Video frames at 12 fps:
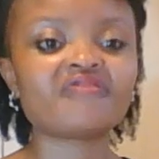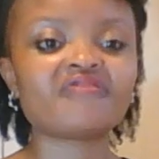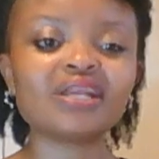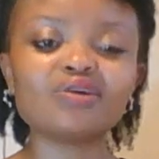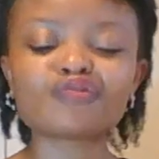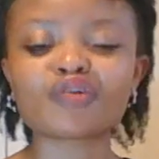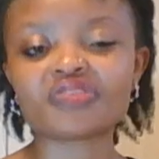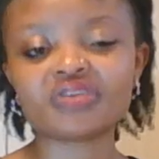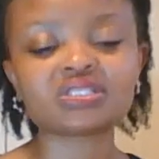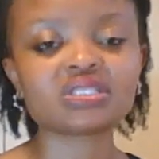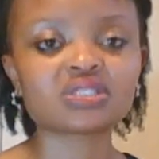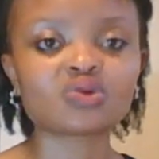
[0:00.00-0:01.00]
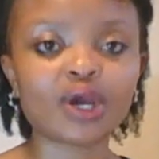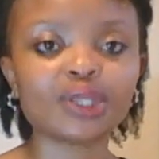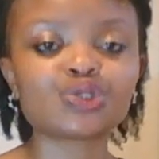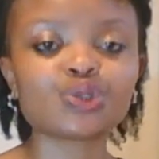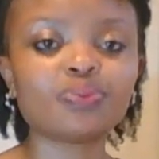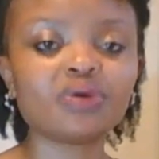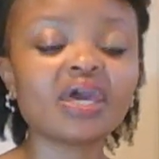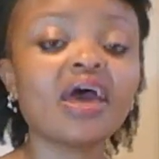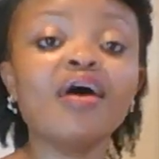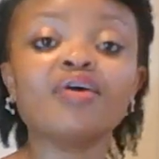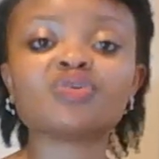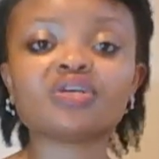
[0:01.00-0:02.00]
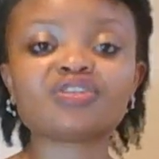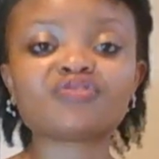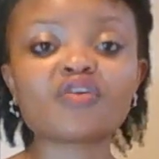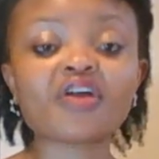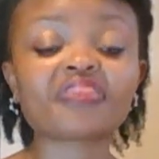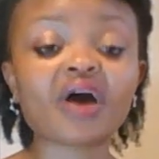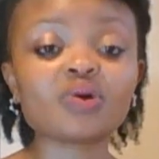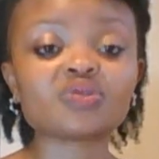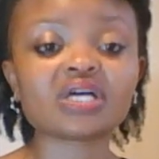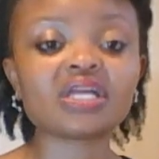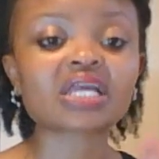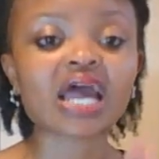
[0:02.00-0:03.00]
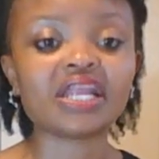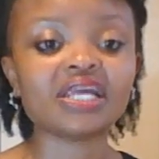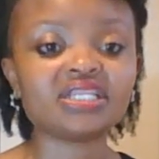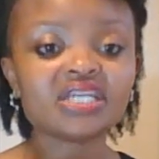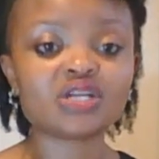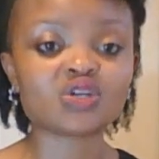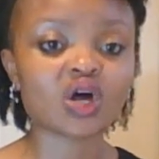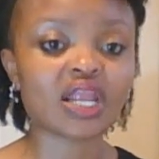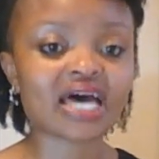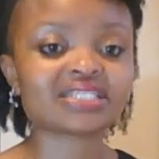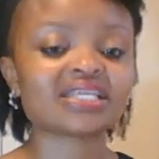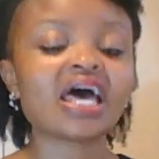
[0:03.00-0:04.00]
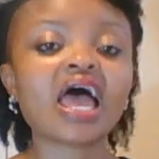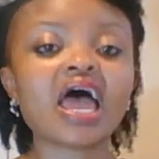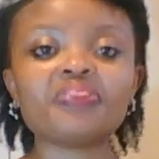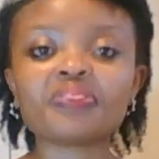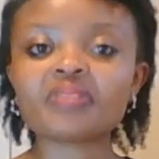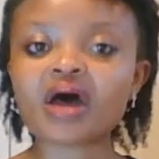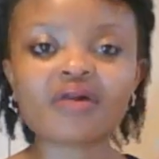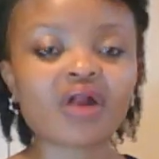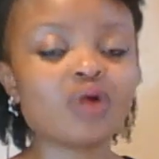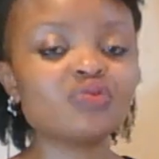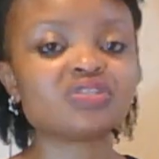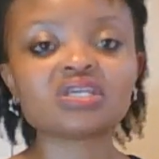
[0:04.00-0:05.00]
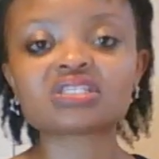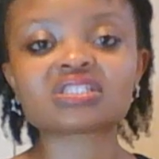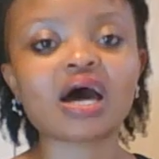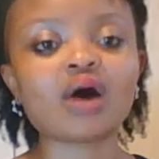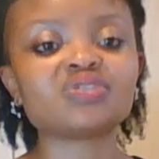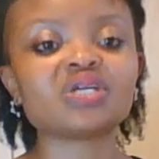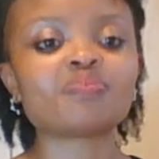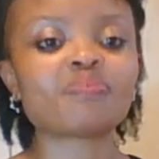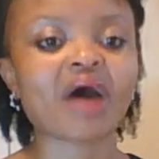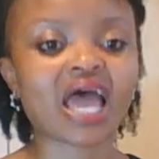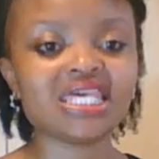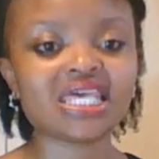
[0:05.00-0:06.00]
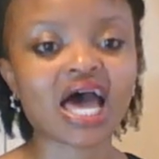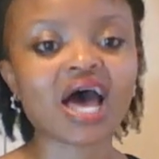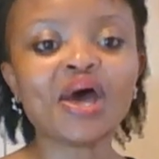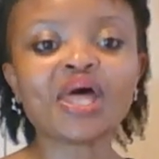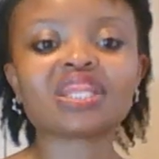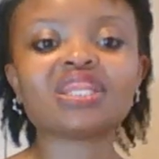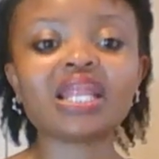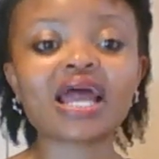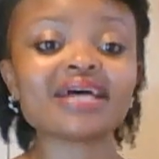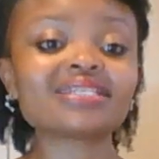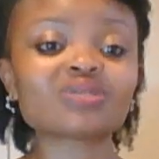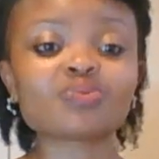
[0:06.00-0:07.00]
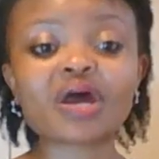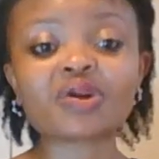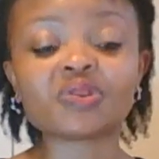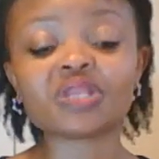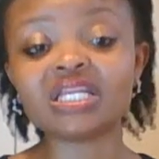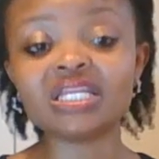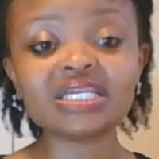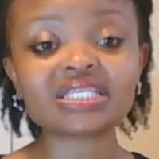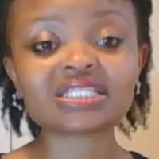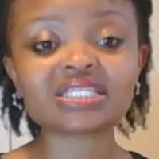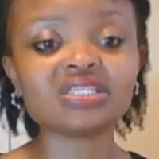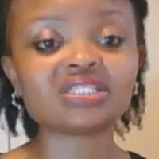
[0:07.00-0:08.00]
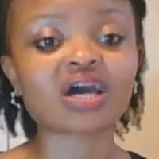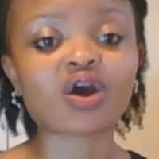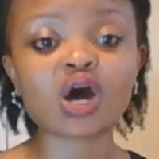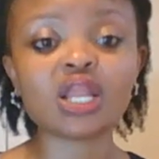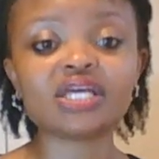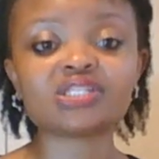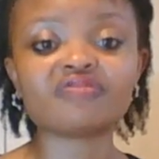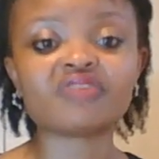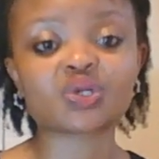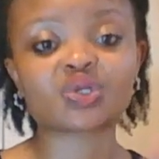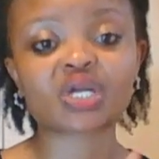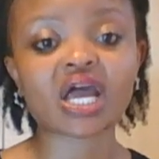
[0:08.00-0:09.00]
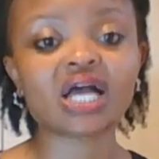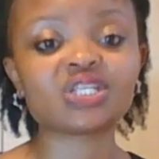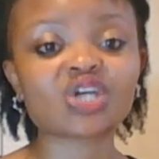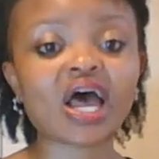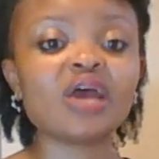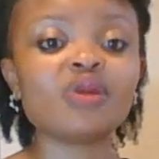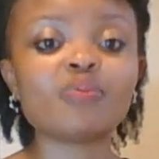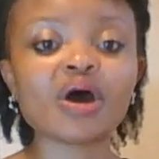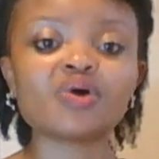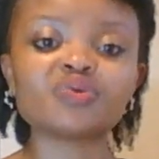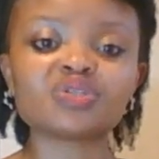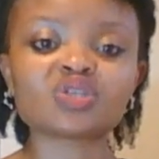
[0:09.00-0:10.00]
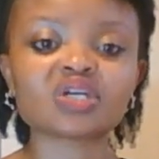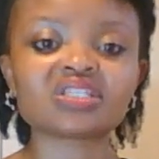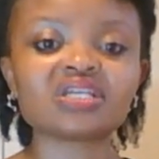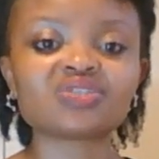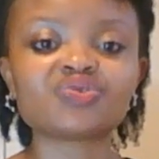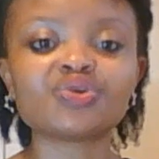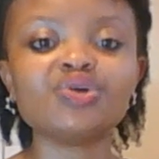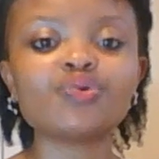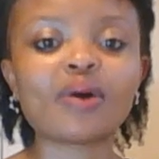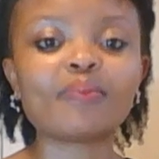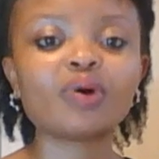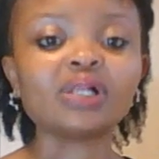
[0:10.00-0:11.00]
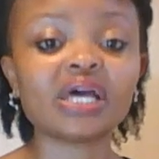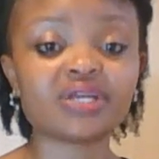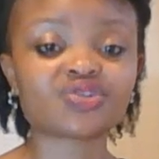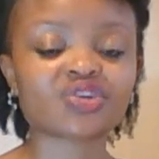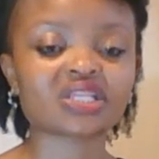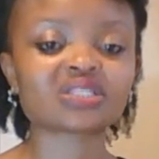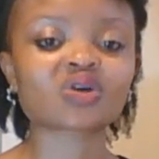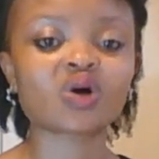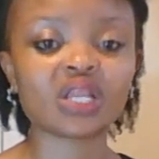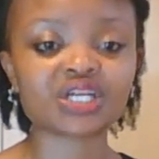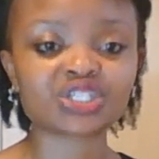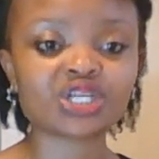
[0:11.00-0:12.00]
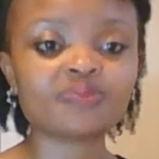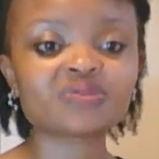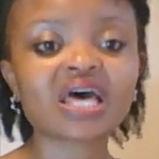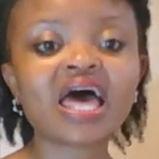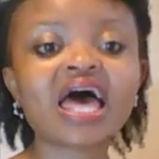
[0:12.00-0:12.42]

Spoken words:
The value for this is going to be 24,000 Canadian dollars and around 6,000 per year. The last one on the list is the College of Agriculture and Bioresources Renewable Entrance Scholarships.